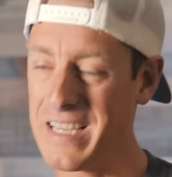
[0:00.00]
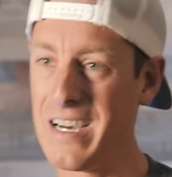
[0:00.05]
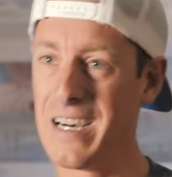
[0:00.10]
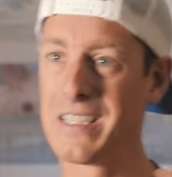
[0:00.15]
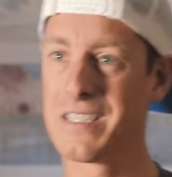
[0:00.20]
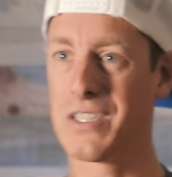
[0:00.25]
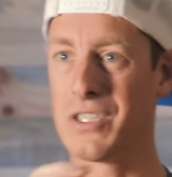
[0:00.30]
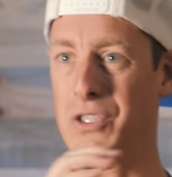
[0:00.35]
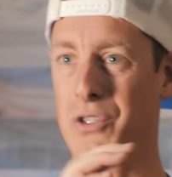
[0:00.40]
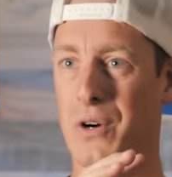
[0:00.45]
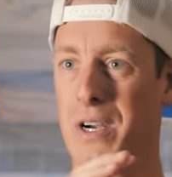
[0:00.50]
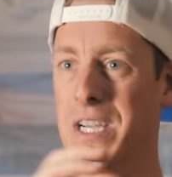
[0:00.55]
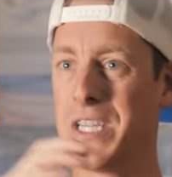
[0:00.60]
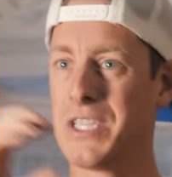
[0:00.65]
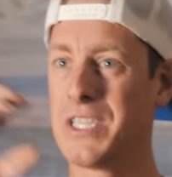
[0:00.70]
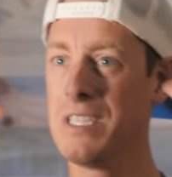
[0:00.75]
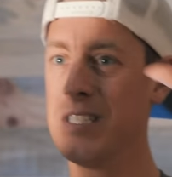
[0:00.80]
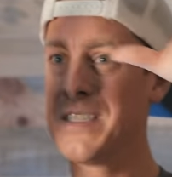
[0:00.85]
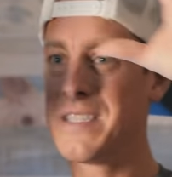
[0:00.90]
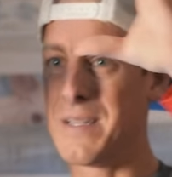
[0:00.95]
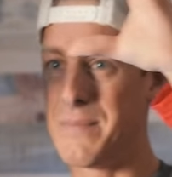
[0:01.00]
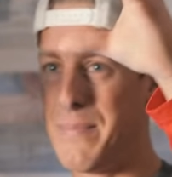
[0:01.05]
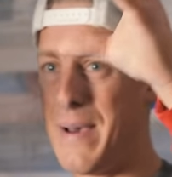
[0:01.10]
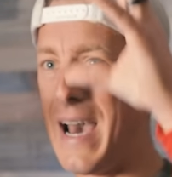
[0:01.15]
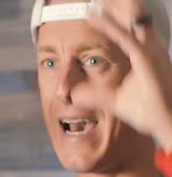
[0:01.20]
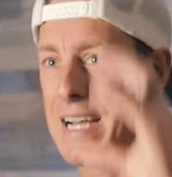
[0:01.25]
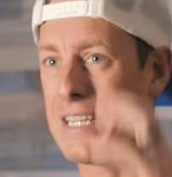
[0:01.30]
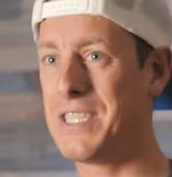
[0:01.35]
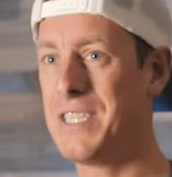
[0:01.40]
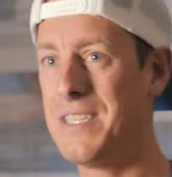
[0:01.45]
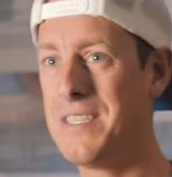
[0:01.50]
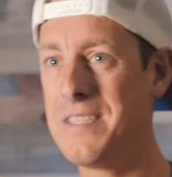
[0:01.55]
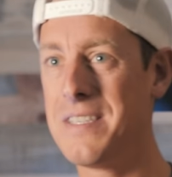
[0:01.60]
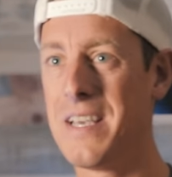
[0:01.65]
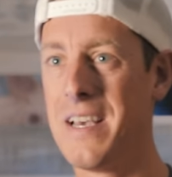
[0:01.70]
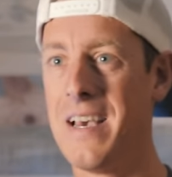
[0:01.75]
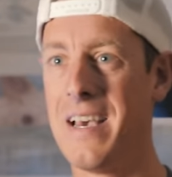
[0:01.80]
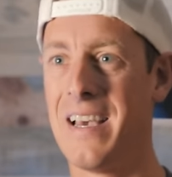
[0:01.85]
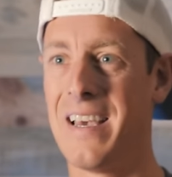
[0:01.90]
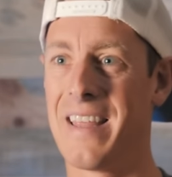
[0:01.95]
concentrations and
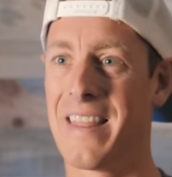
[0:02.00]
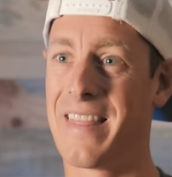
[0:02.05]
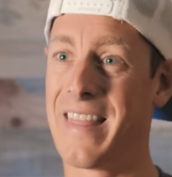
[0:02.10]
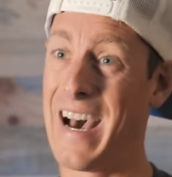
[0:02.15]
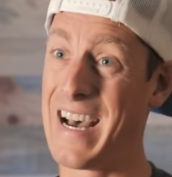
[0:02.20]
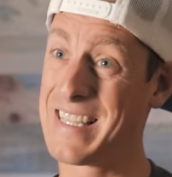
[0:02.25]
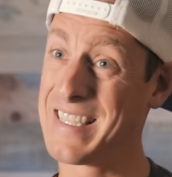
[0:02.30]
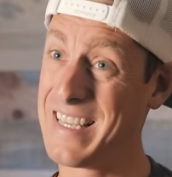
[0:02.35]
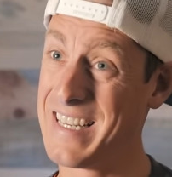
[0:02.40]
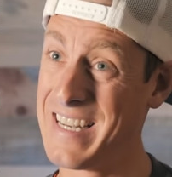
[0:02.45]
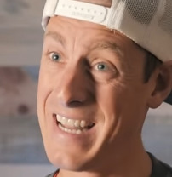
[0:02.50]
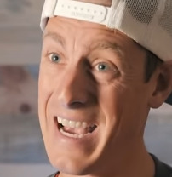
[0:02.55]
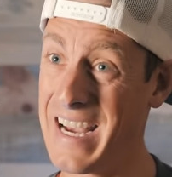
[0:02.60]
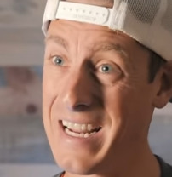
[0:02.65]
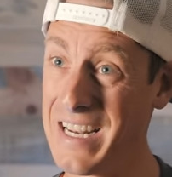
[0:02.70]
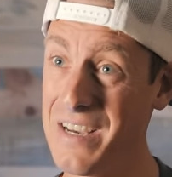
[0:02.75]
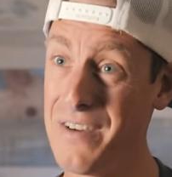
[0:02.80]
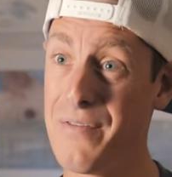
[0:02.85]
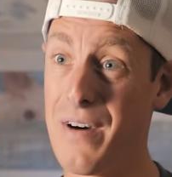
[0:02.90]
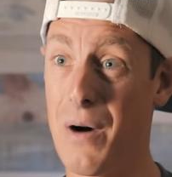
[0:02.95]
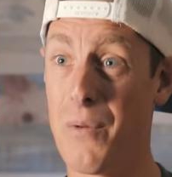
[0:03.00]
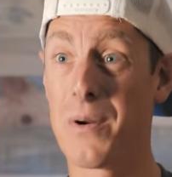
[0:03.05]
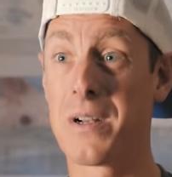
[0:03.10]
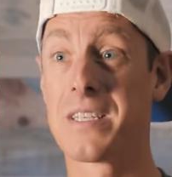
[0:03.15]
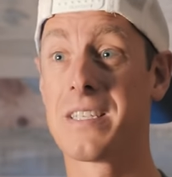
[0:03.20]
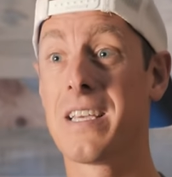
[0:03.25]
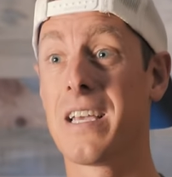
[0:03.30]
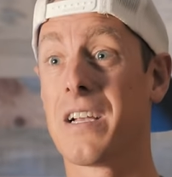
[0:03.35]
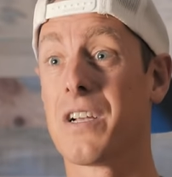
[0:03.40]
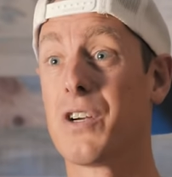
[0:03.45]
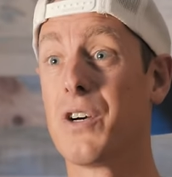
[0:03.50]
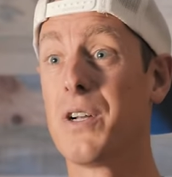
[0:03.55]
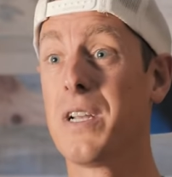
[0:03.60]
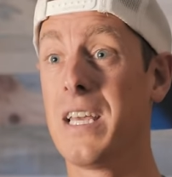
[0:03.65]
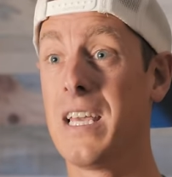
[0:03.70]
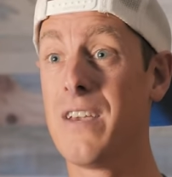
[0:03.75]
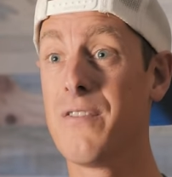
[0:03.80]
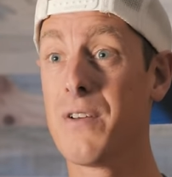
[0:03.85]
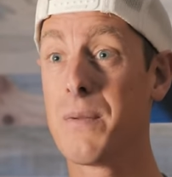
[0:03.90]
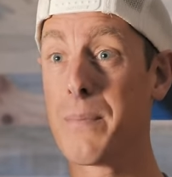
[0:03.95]
patches, that's a negative. I wanna see a good
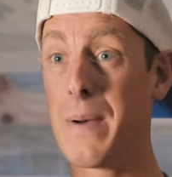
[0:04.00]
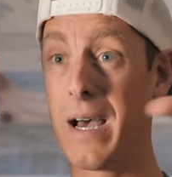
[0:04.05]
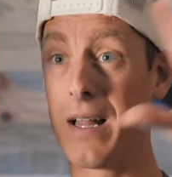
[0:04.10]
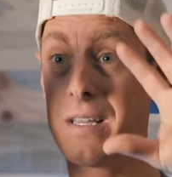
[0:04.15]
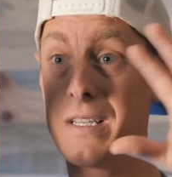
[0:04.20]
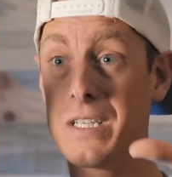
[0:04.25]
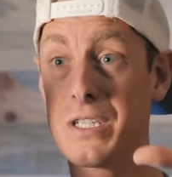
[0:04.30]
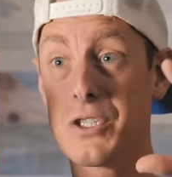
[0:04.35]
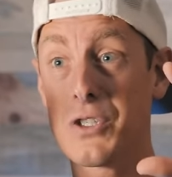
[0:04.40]
even pellet